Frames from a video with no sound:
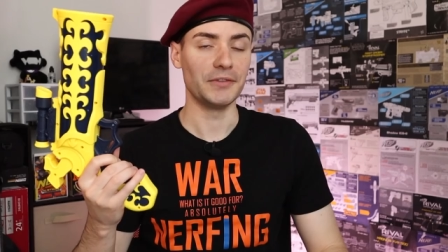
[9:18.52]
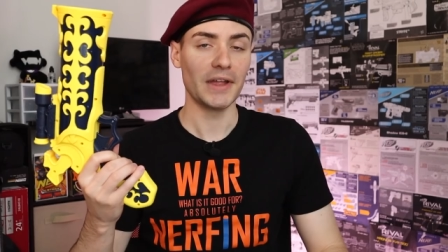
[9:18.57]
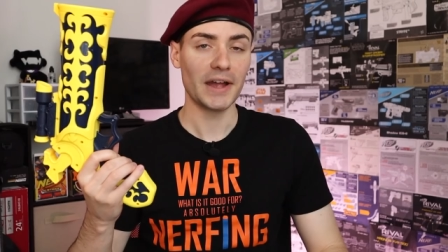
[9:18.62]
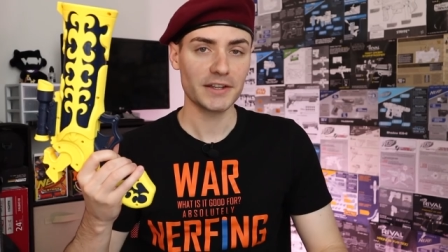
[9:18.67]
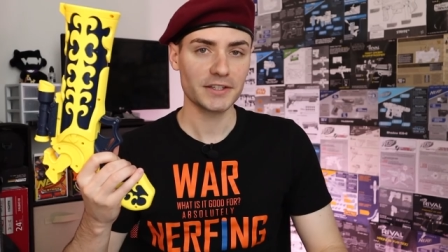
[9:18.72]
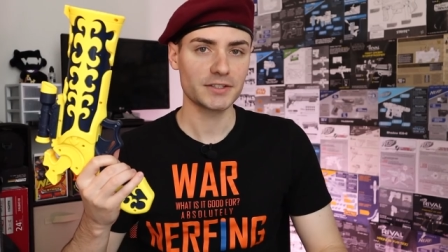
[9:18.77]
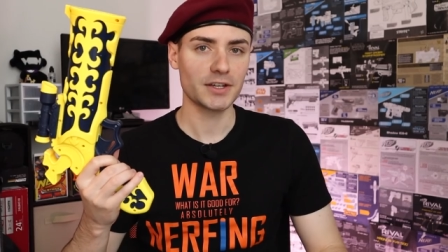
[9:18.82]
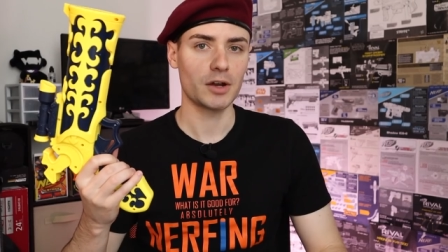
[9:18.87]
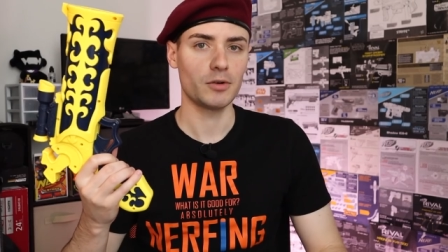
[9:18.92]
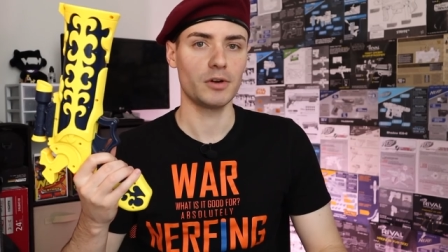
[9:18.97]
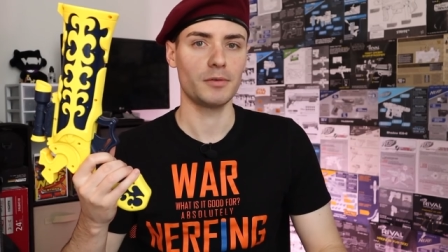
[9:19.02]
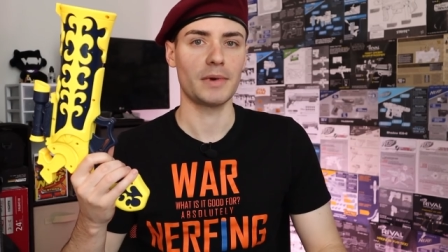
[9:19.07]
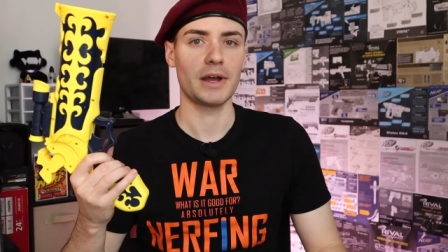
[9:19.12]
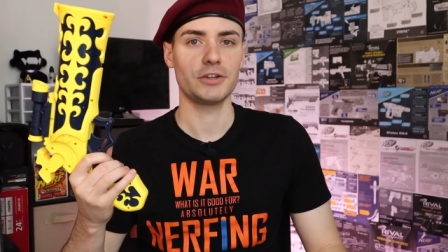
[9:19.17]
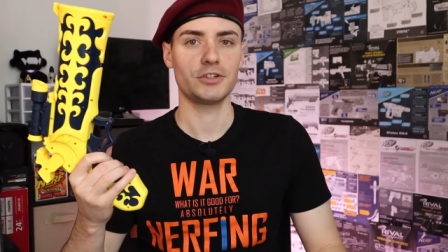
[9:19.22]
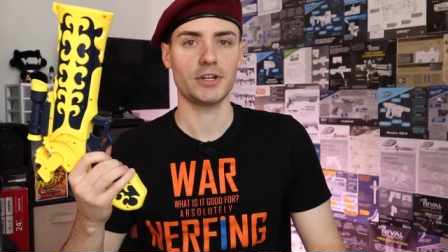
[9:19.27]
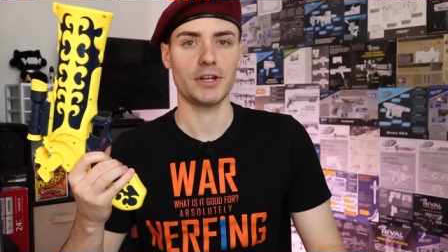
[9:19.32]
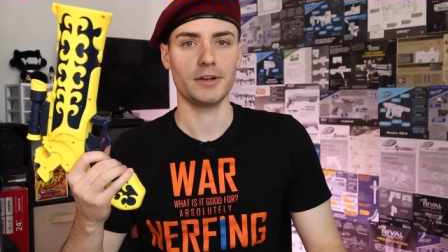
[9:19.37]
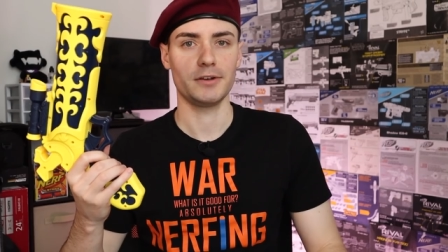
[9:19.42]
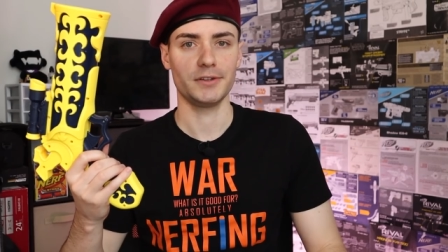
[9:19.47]
But that's not what
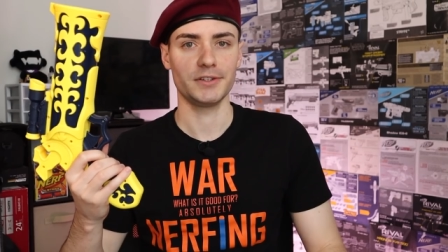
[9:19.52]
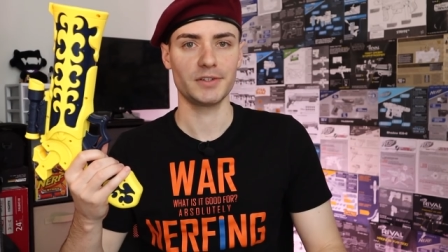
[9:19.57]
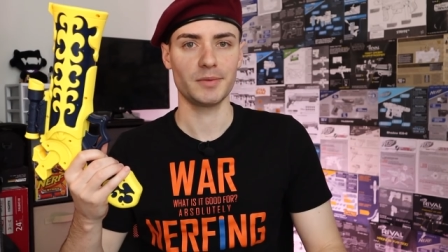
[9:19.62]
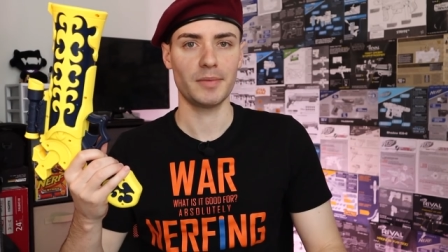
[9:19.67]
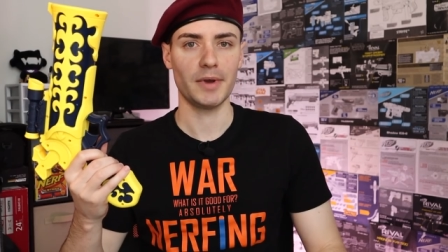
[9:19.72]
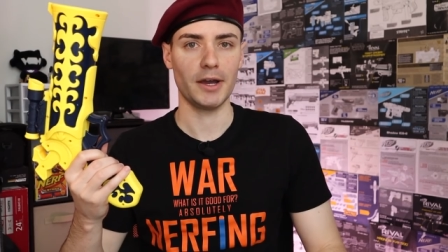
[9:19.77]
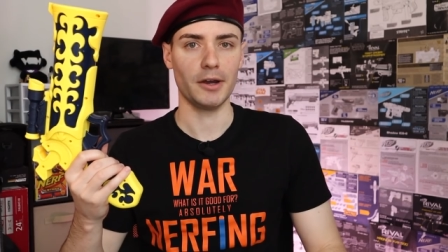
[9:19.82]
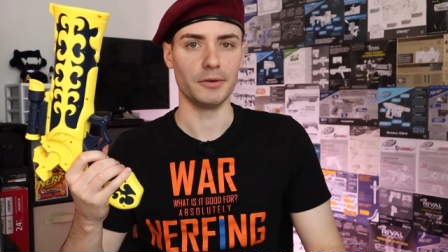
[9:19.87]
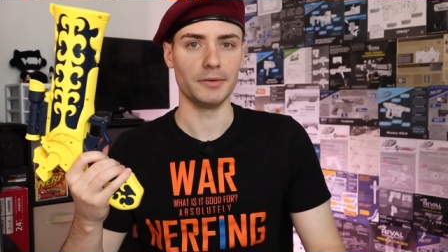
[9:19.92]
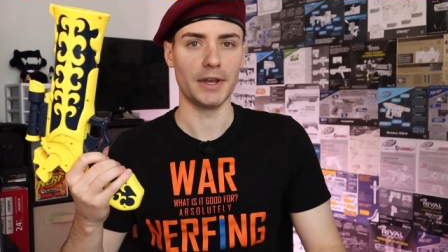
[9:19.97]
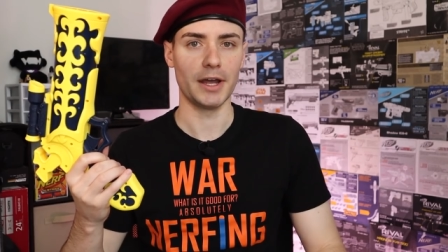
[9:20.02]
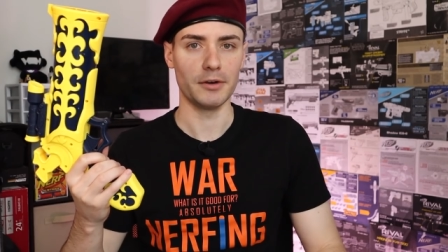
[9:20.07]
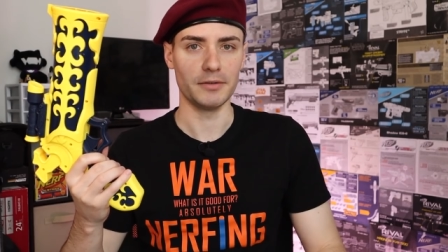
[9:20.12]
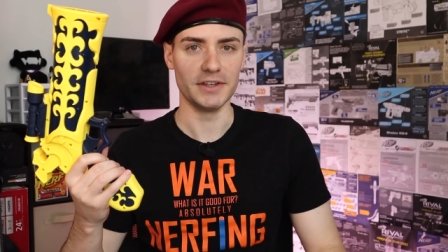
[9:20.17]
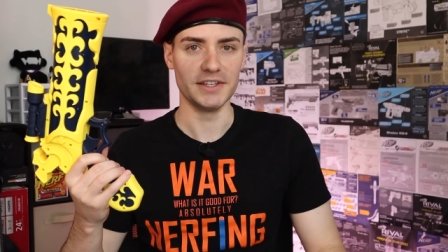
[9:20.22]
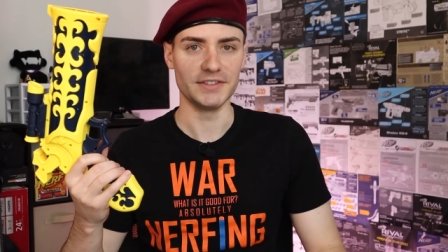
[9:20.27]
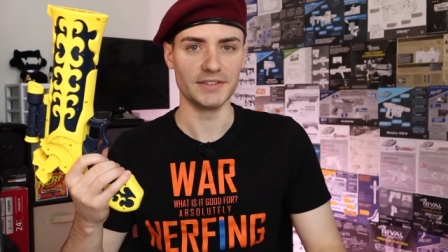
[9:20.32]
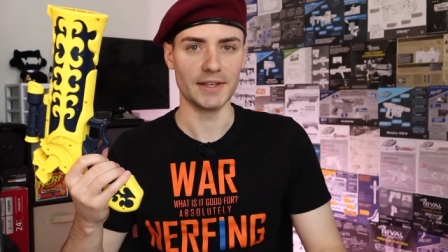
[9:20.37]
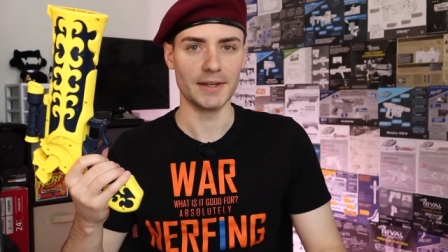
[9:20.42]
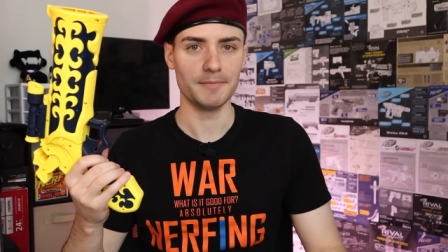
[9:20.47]
my channel is about, now
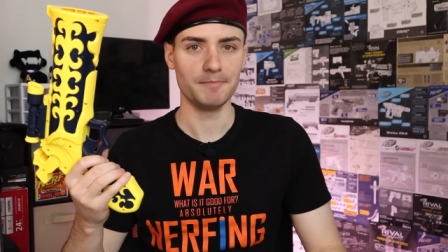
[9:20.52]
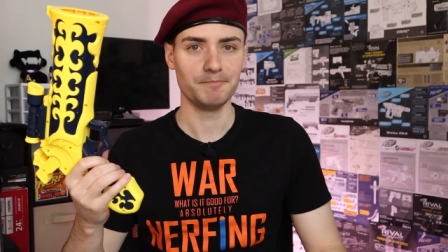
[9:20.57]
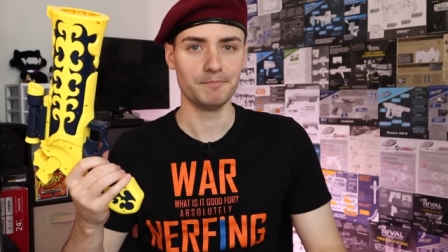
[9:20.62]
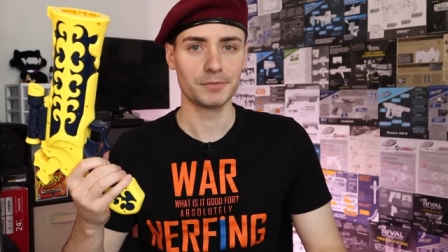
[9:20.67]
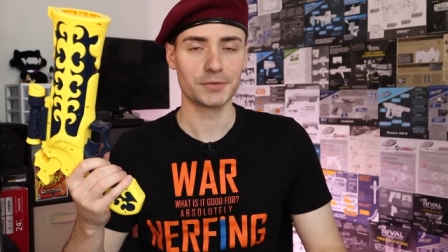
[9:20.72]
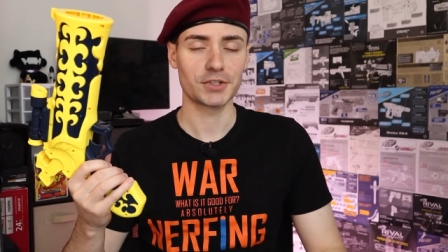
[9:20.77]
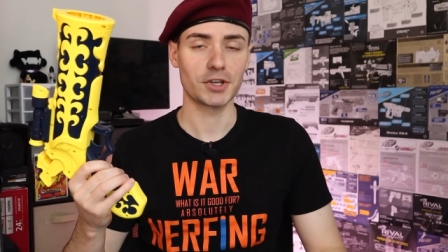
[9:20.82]
is it?